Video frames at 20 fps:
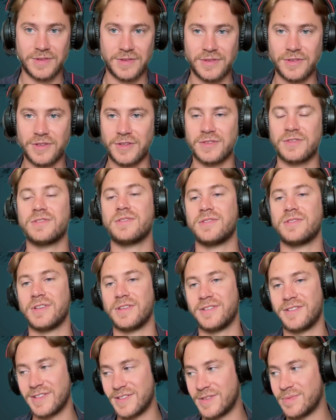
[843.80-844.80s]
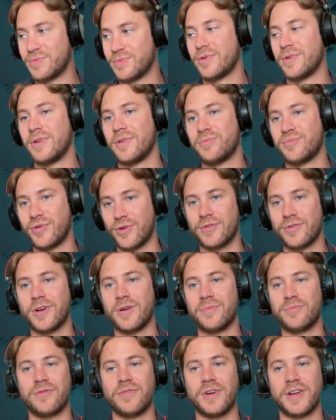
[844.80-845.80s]
this
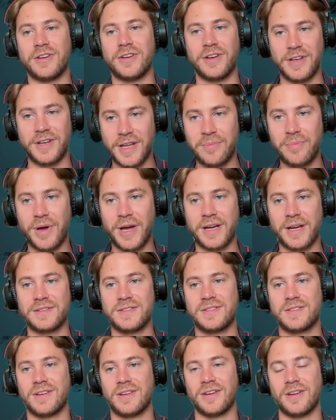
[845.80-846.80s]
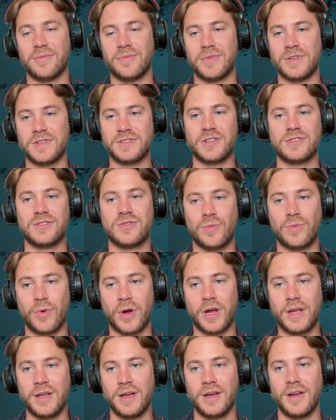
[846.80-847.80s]
program provide an impact in such a
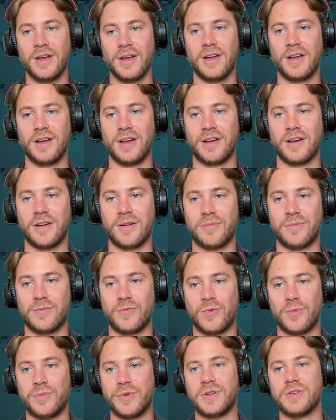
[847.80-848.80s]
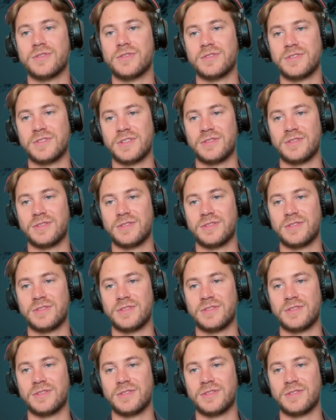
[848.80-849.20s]
way? Would be interesting